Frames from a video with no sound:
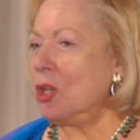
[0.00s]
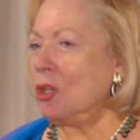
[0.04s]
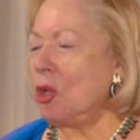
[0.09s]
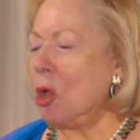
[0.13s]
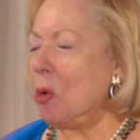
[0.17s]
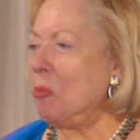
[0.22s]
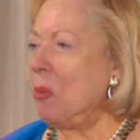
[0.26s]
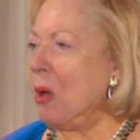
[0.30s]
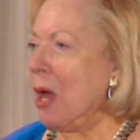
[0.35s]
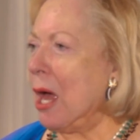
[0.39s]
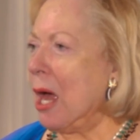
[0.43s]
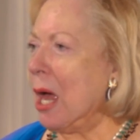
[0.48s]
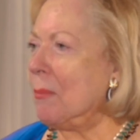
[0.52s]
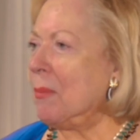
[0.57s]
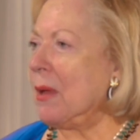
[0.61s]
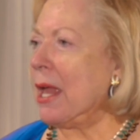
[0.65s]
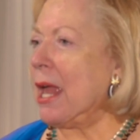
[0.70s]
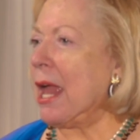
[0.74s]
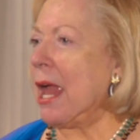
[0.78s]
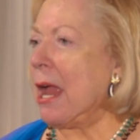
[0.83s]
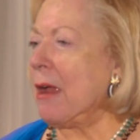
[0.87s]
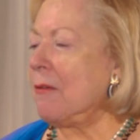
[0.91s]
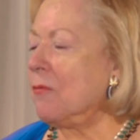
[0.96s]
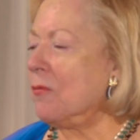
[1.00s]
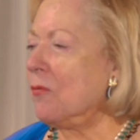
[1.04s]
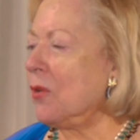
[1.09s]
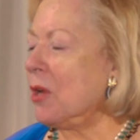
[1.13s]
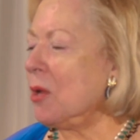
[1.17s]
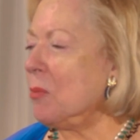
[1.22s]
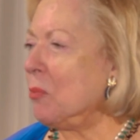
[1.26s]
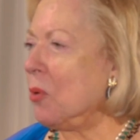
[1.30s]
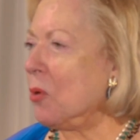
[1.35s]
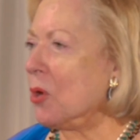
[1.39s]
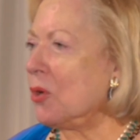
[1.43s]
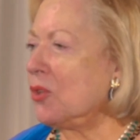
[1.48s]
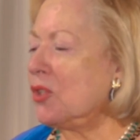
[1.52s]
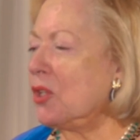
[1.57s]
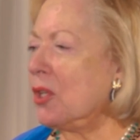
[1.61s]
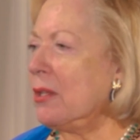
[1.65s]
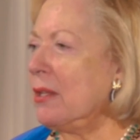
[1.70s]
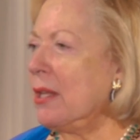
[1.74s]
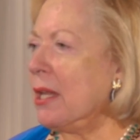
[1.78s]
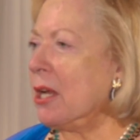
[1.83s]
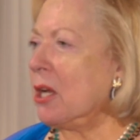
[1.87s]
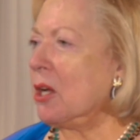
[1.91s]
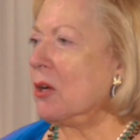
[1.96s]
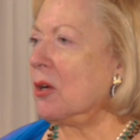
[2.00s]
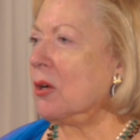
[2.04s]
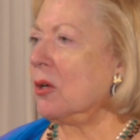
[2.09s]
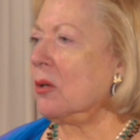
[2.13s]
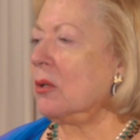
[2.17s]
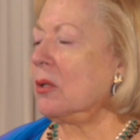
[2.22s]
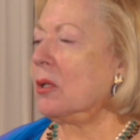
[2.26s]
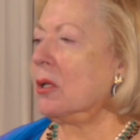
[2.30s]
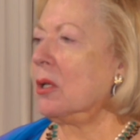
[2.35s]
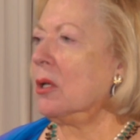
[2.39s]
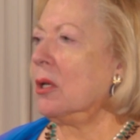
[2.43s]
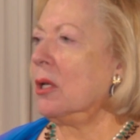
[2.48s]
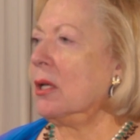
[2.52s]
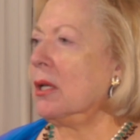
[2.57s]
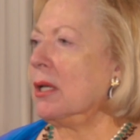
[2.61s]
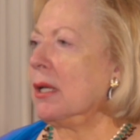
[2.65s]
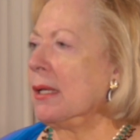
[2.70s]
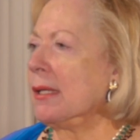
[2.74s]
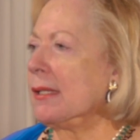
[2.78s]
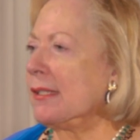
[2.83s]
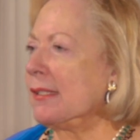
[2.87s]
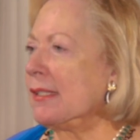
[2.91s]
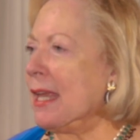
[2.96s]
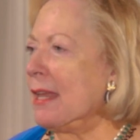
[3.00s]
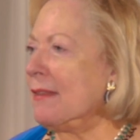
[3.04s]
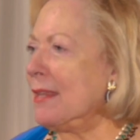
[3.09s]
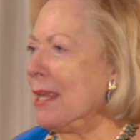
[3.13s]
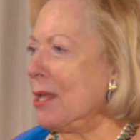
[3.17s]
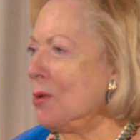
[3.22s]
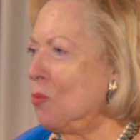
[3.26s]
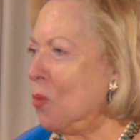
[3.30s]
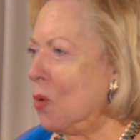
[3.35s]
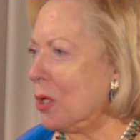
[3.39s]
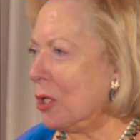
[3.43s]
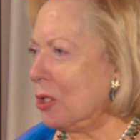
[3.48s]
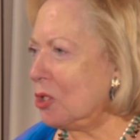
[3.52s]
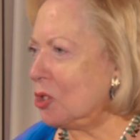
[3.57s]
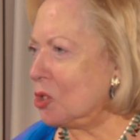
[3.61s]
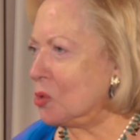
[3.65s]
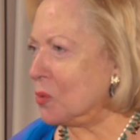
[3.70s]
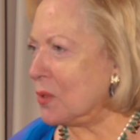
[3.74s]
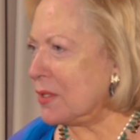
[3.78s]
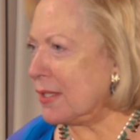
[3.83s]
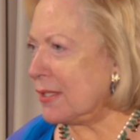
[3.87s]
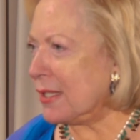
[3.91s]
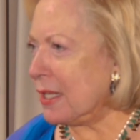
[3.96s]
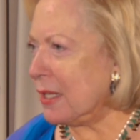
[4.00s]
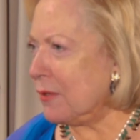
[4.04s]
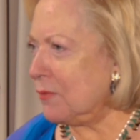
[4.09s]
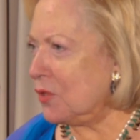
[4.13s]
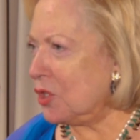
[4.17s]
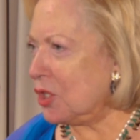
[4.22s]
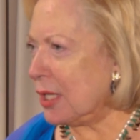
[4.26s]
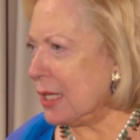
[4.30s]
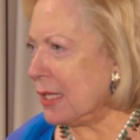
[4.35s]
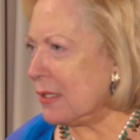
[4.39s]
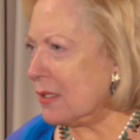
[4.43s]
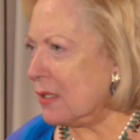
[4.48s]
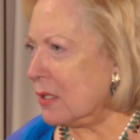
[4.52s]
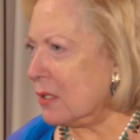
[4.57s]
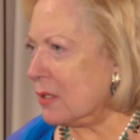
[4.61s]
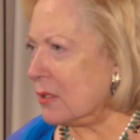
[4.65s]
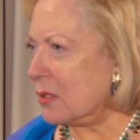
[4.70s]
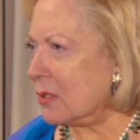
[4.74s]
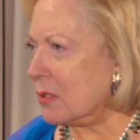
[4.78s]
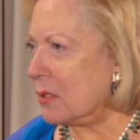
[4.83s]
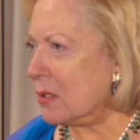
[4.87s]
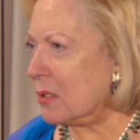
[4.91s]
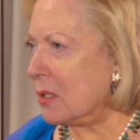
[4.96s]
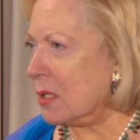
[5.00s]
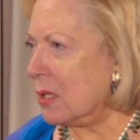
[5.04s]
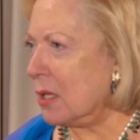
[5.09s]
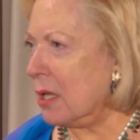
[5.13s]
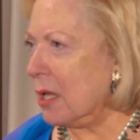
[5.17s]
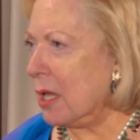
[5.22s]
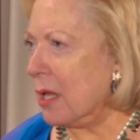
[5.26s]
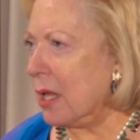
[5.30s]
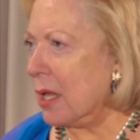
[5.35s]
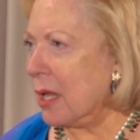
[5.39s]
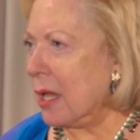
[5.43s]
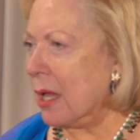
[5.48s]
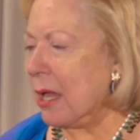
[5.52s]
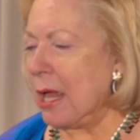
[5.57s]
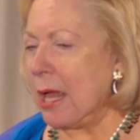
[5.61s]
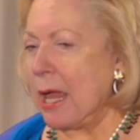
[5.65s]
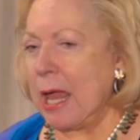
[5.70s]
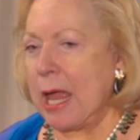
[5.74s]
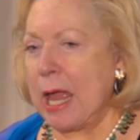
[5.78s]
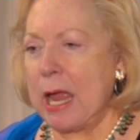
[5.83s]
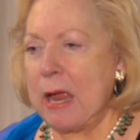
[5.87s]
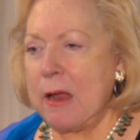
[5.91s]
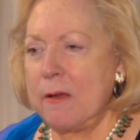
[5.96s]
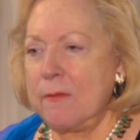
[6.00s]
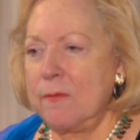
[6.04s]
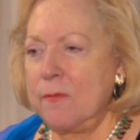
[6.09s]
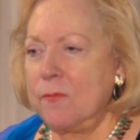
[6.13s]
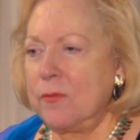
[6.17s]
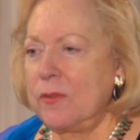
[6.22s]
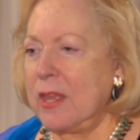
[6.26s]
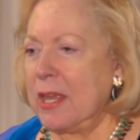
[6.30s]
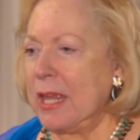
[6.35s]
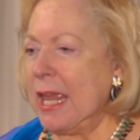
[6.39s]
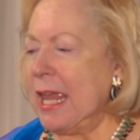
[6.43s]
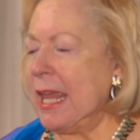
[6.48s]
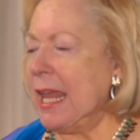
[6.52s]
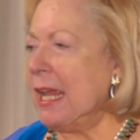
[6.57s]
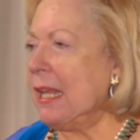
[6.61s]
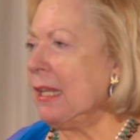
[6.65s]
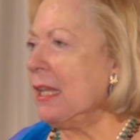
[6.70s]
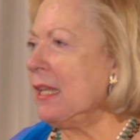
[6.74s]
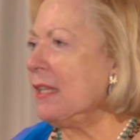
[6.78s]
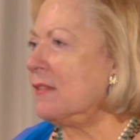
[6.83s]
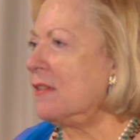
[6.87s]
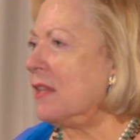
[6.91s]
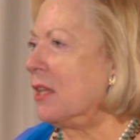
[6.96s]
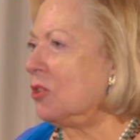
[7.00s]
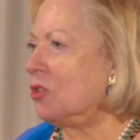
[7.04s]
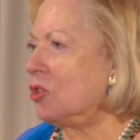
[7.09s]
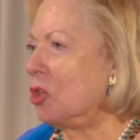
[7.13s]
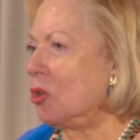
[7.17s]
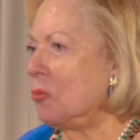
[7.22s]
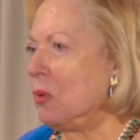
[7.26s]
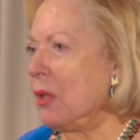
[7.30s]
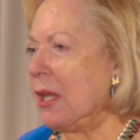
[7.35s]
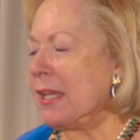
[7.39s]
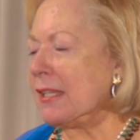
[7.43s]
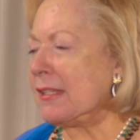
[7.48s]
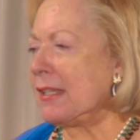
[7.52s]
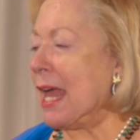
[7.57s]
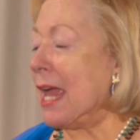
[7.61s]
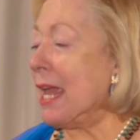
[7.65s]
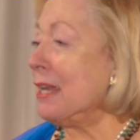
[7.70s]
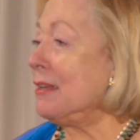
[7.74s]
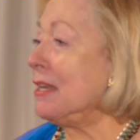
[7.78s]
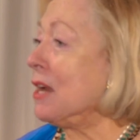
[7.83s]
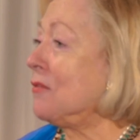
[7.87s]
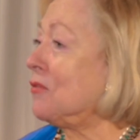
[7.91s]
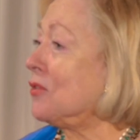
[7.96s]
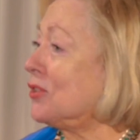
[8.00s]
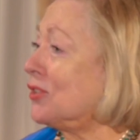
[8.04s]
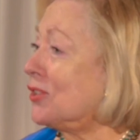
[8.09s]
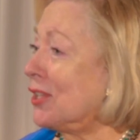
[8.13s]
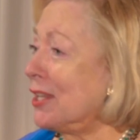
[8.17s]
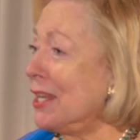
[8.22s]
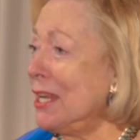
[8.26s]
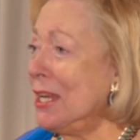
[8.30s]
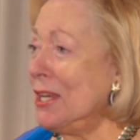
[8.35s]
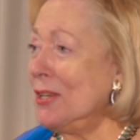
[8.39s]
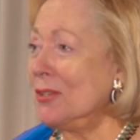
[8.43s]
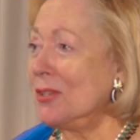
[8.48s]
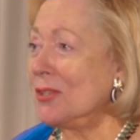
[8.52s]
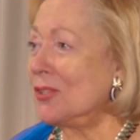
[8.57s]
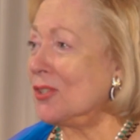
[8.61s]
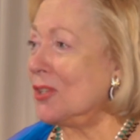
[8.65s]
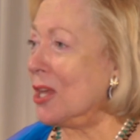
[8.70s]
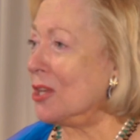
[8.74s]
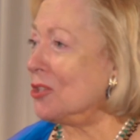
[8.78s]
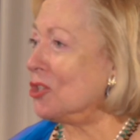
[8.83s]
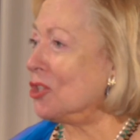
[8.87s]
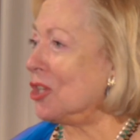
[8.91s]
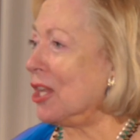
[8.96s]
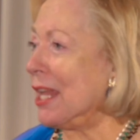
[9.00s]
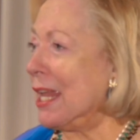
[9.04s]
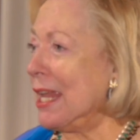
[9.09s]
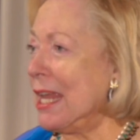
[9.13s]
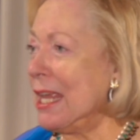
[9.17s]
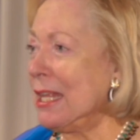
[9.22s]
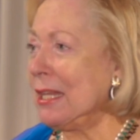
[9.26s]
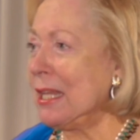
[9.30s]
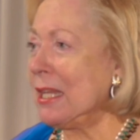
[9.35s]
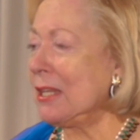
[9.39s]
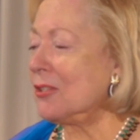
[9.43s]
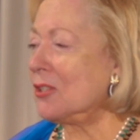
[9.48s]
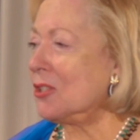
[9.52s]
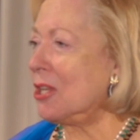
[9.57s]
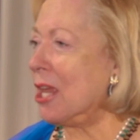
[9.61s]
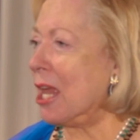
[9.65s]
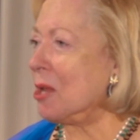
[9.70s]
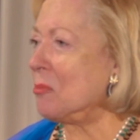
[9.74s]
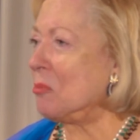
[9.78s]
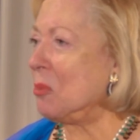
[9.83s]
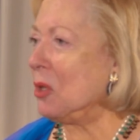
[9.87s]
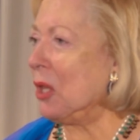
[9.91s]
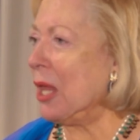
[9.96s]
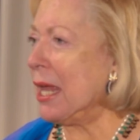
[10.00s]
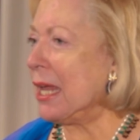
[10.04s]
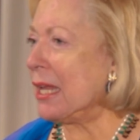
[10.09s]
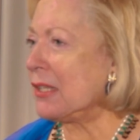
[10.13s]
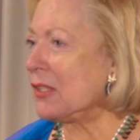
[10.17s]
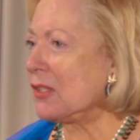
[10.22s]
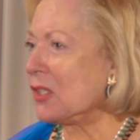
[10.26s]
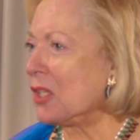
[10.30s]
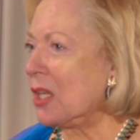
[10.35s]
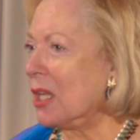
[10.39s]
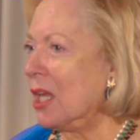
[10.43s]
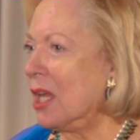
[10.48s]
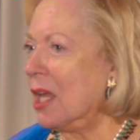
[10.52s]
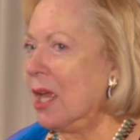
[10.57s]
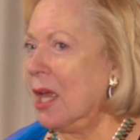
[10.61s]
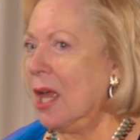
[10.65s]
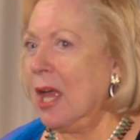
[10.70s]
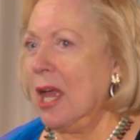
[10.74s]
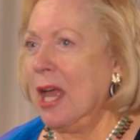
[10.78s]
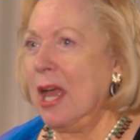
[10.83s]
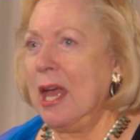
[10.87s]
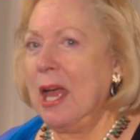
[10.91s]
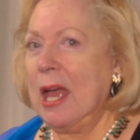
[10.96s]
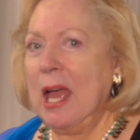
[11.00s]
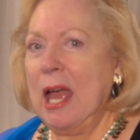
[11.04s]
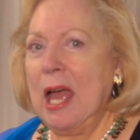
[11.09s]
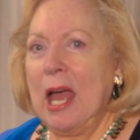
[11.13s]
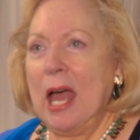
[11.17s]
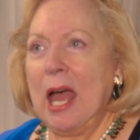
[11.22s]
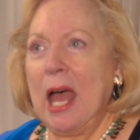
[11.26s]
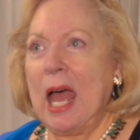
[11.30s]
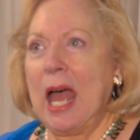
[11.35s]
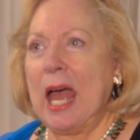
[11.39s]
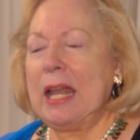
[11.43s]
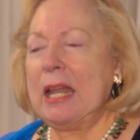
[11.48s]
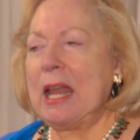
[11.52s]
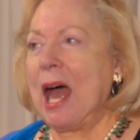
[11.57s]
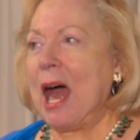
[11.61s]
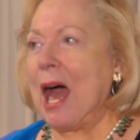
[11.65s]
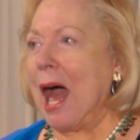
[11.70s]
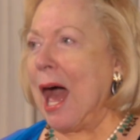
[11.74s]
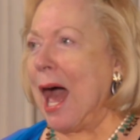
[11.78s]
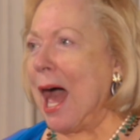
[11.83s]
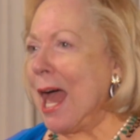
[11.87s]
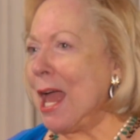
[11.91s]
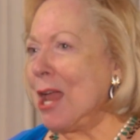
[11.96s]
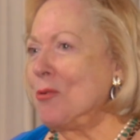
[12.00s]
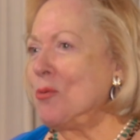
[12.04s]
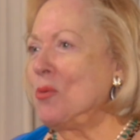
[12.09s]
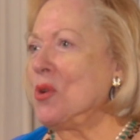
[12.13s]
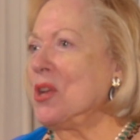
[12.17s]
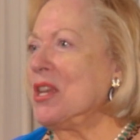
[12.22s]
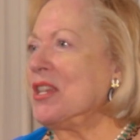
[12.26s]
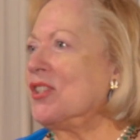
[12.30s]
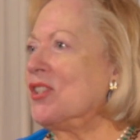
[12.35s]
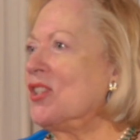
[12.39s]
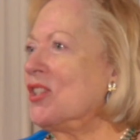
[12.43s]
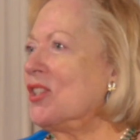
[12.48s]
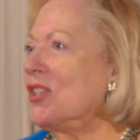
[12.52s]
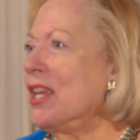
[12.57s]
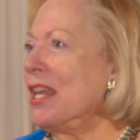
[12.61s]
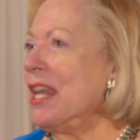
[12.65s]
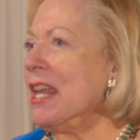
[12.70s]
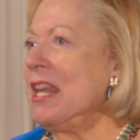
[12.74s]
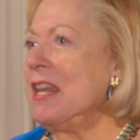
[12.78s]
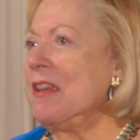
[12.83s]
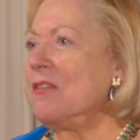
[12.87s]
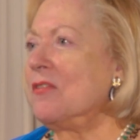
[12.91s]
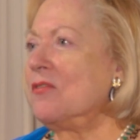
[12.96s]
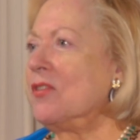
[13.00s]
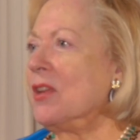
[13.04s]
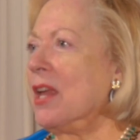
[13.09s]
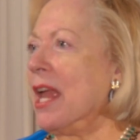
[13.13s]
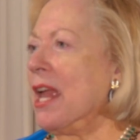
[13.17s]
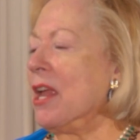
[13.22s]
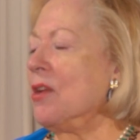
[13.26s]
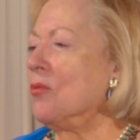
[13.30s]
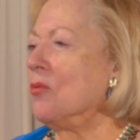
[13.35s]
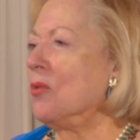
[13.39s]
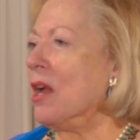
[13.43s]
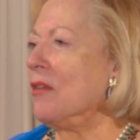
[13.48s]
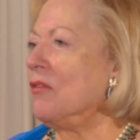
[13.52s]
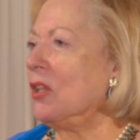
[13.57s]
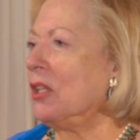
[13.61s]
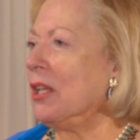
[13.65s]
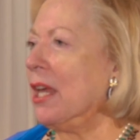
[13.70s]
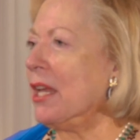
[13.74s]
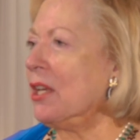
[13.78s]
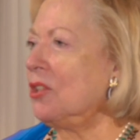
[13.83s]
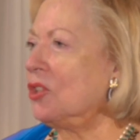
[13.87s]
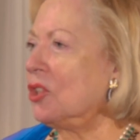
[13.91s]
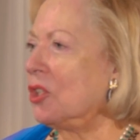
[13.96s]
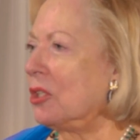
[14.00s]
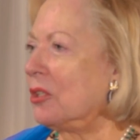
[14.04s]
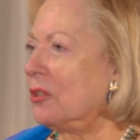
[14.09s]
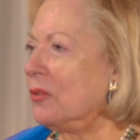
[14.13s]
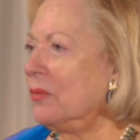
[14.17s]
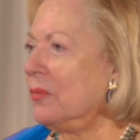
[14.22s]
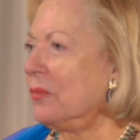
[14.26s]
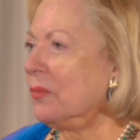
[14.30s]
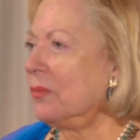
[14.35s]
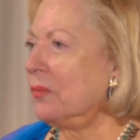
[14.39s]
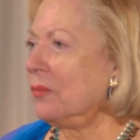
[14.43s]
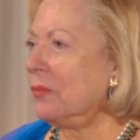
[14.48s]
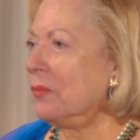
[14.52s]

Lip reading: Do you know, Bob, every person there said they wanted to receive Jesus. The healings that took place, I had never seen such healings take place. And I received a revelation.